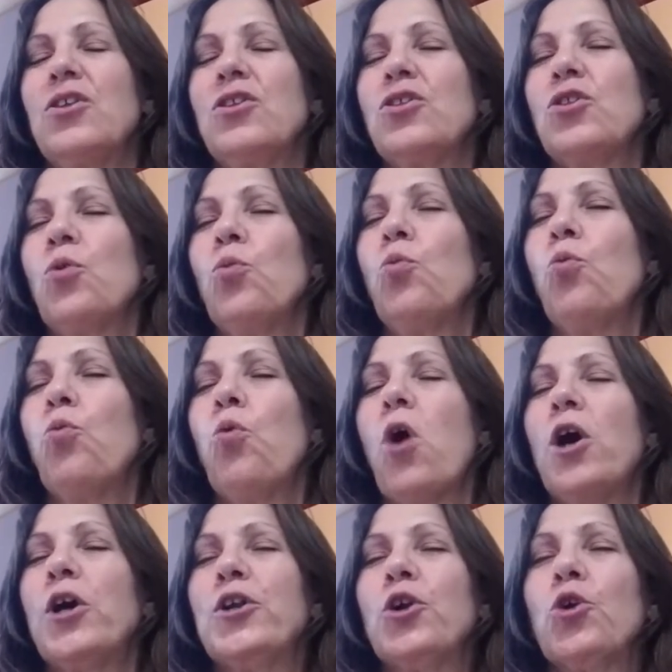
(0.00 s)
The
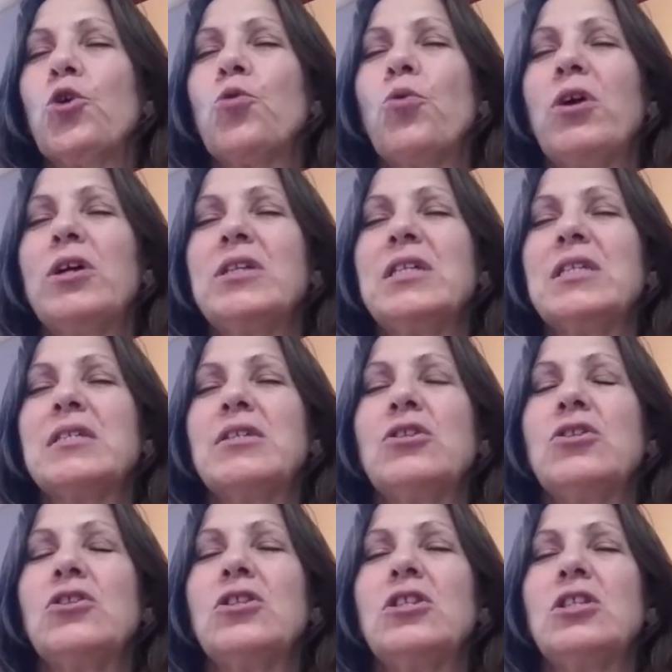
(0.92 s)
water runs
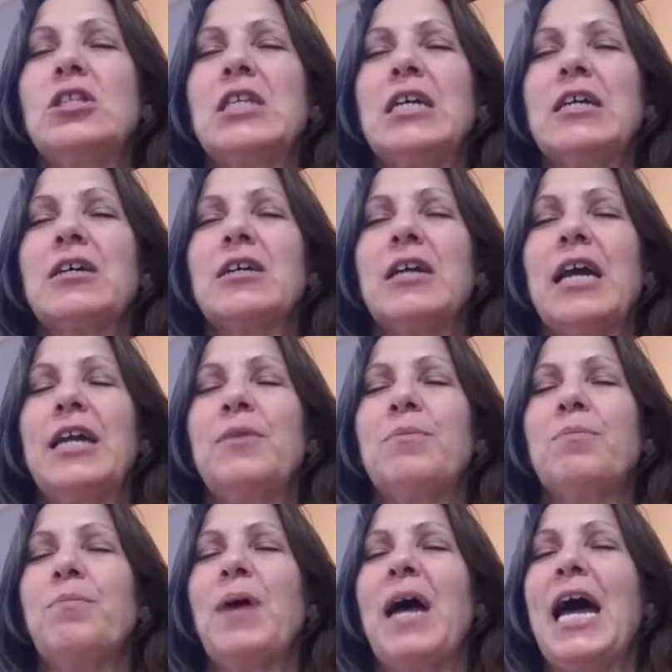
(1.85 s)
thick
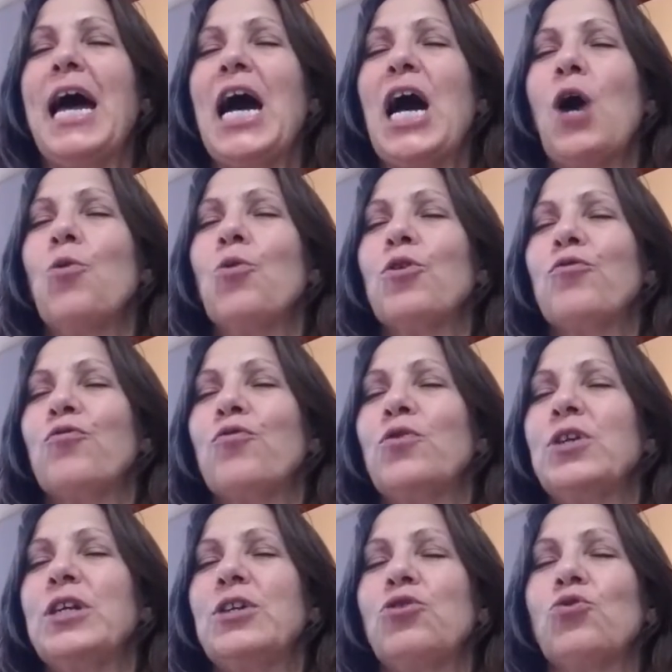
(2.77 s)
and
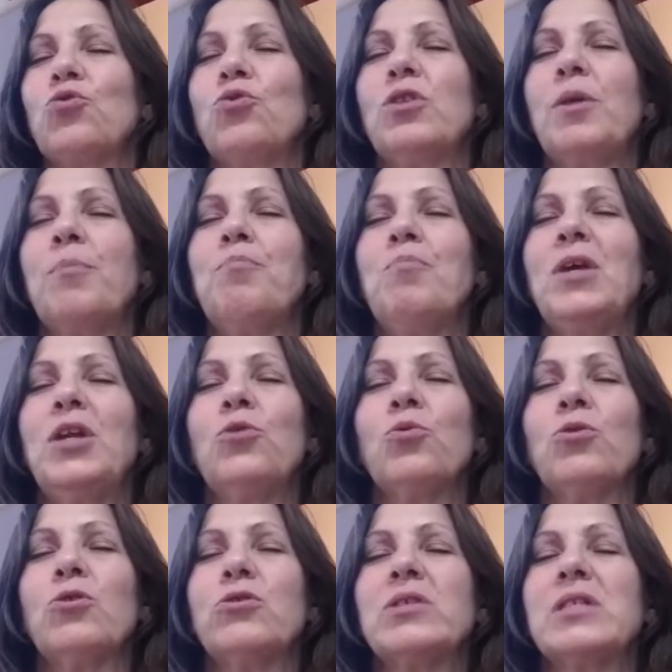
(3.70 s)
powerfully through the
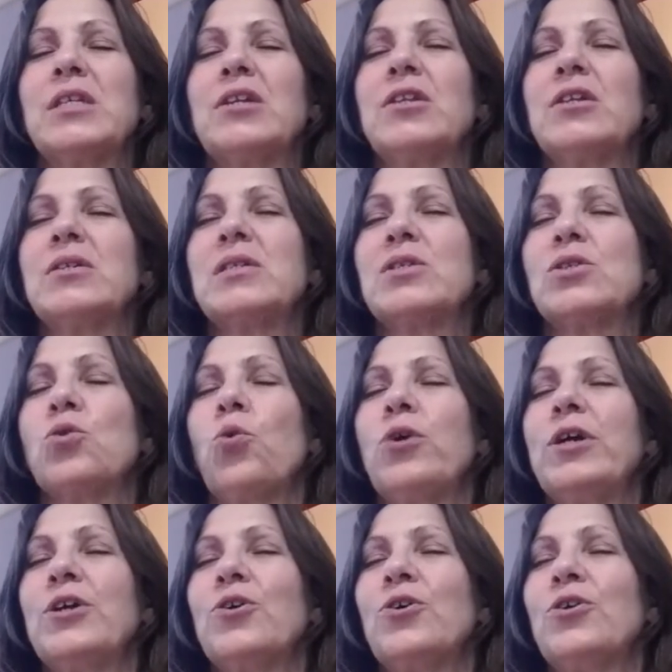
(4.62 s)
minerals in the
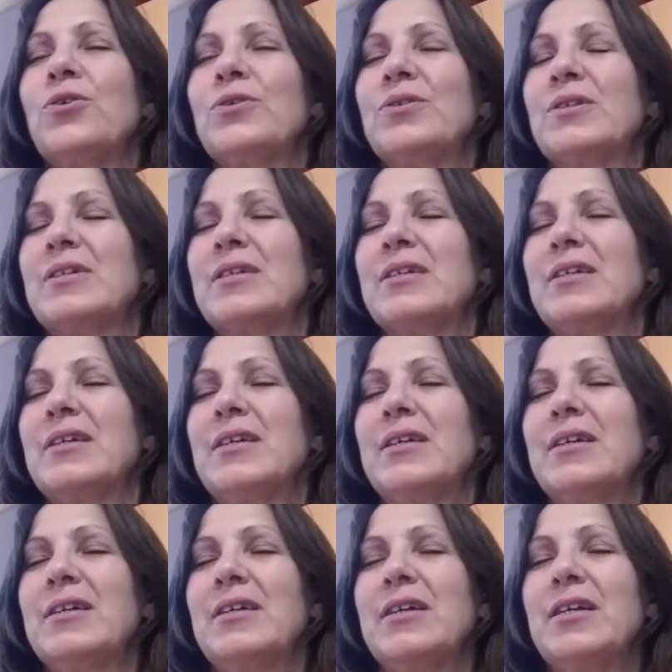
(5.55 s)
soil
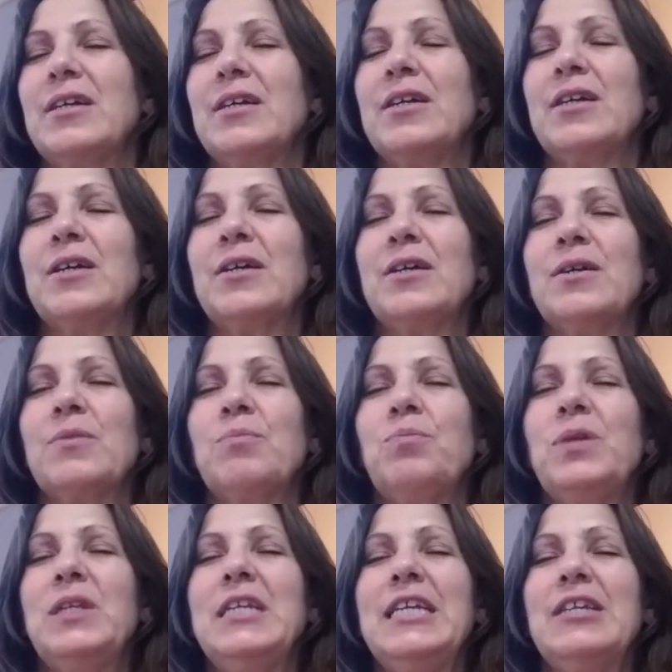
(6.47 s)

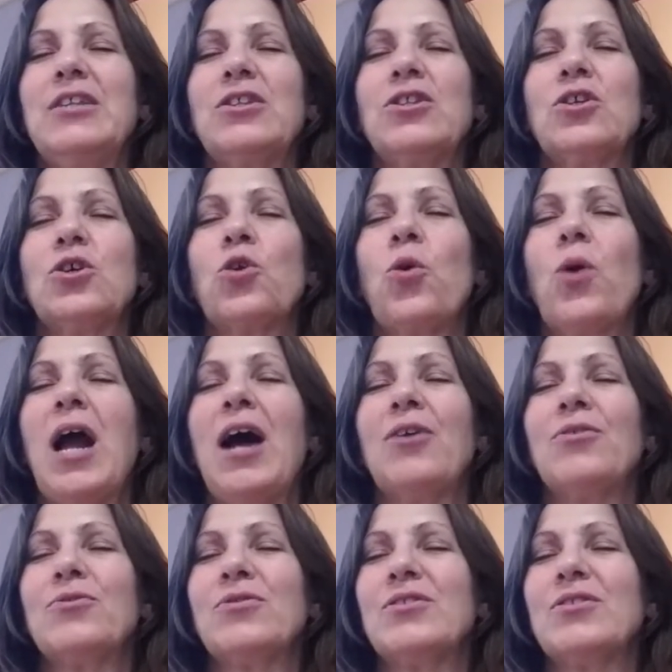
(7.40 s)
beneath the
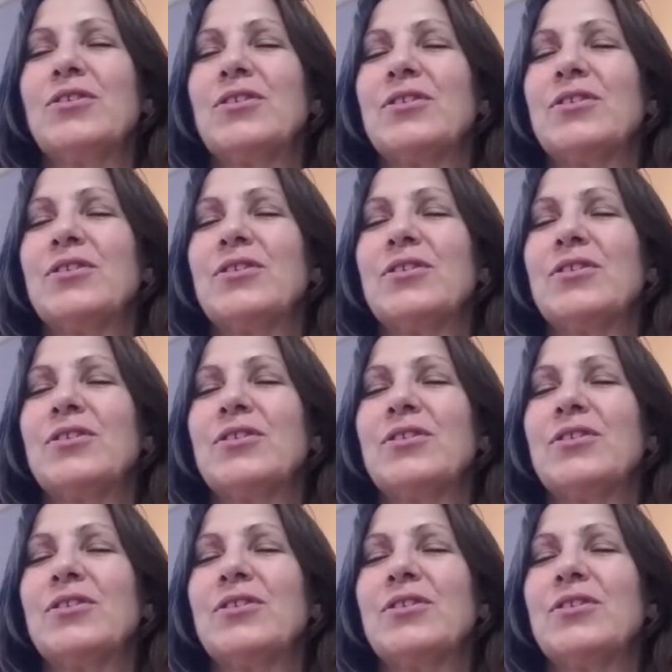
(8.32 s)
ground.